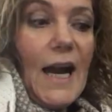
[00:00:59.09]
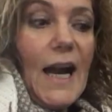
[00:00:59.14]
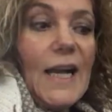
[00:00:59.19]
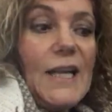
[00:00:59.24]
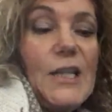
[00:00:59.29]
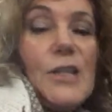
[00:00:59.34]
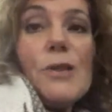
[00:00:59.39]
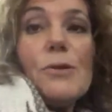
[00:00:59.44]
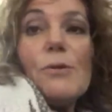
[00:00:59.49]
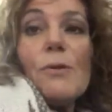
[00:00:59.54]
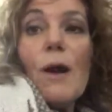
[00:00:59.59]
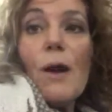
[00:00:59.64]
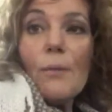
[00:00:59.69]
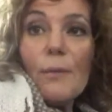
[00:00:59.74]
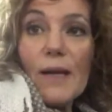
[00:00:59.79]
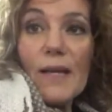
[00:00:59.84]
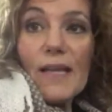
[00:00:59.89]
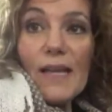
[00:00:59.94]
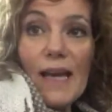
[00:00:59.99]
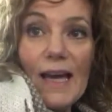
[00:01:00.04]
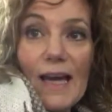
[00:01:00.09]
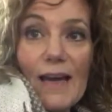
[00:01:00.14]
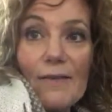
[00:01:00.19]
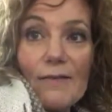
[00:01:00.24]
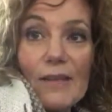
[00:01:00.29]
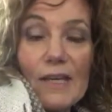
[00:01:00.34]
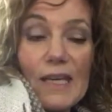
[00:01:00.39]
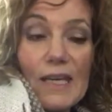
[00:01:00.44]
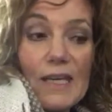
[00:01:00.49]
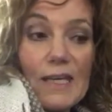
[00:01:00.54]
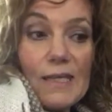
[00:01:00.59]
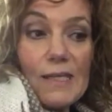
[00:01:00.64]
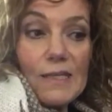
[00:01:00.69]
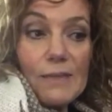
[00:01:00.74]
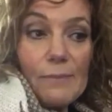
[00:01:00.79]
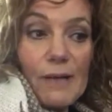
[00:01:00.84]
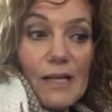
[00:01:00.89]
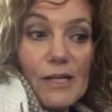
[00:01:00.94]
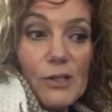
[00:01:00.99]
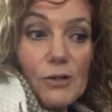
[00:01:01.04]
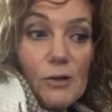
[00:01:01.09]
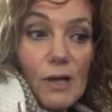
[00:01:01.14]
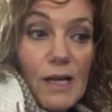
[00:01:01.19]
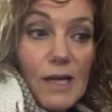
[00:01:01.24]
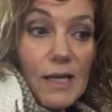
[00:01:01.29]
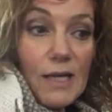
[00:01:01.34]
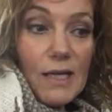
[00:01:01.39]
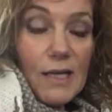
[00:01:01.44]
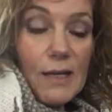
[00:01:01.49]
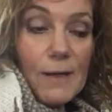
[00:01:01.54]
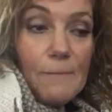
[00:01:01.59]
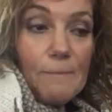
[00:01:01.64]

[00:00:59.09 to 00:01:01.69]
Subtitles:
I do already have the keys to my truck.